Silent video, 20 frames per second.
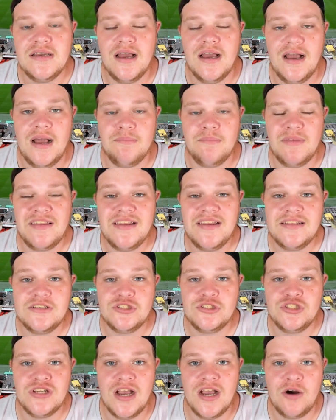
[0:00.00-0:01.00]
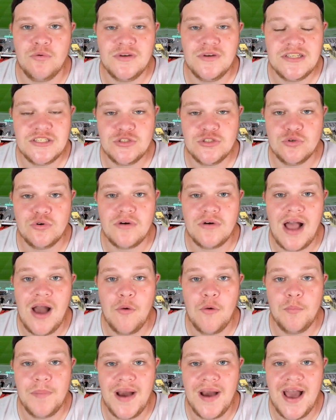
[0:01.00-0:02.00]
They need to gel. We saw
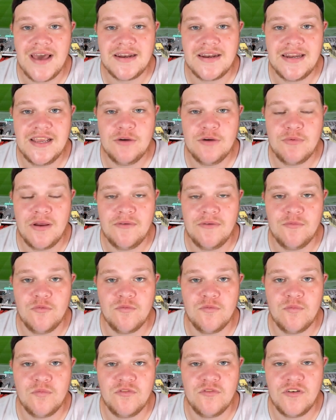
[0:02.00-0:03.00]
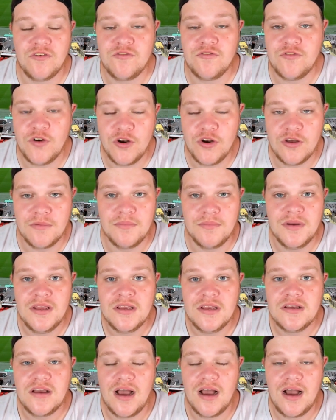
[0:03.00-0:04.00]
how badly it went for Fulham,
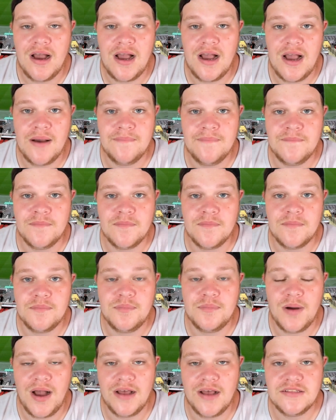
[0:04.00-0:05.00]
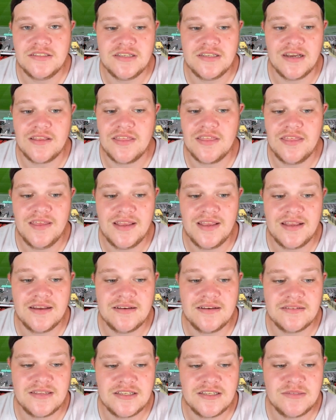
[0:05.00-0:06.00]
but I
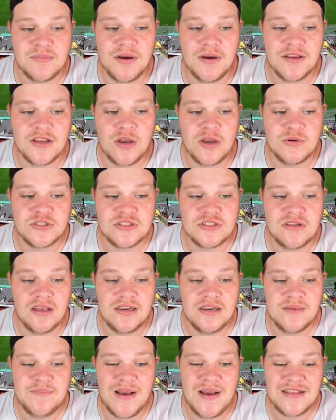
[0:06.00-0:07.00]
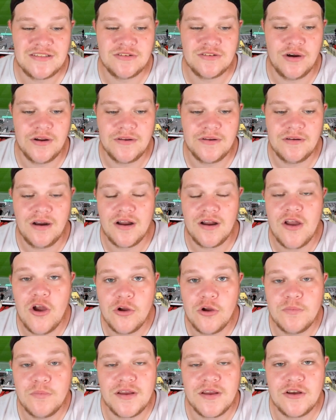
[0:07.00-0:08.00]
think this might go slightly better. I
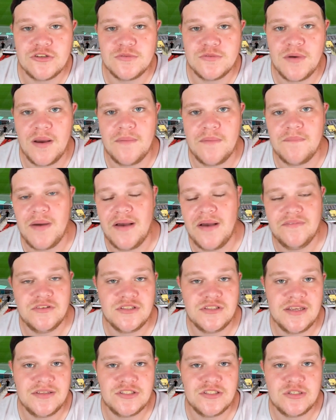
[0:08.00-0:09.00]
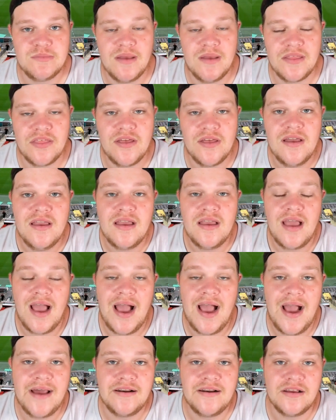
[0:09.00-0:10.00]
hope it goes better for Dean Smith,
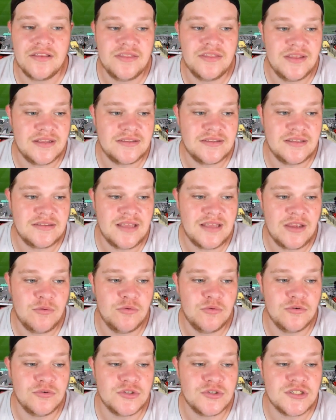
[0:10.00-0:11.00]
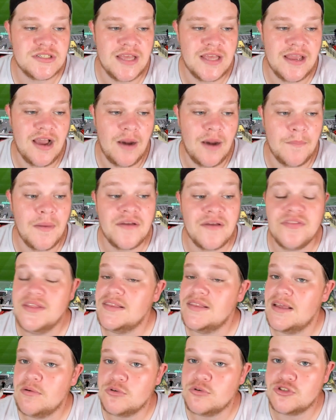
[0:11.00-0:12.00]
and I think that they will stay up. But I think
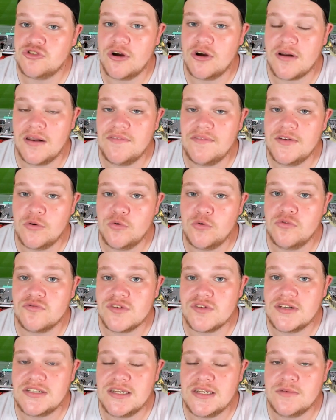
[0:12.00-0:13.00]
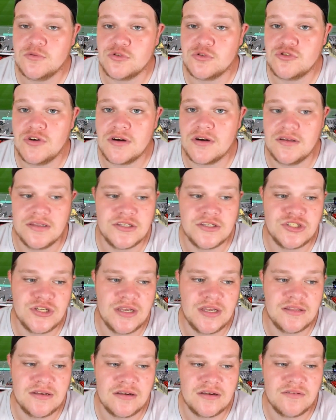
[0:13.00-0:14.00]
they will struggle. I think all 3 teams will struggle this
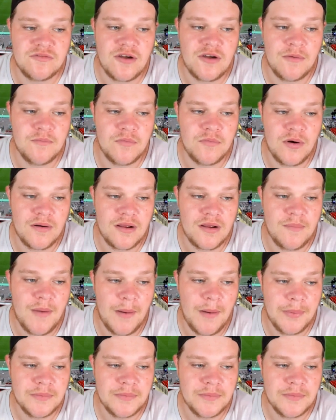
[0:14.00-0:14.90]
year that have come up.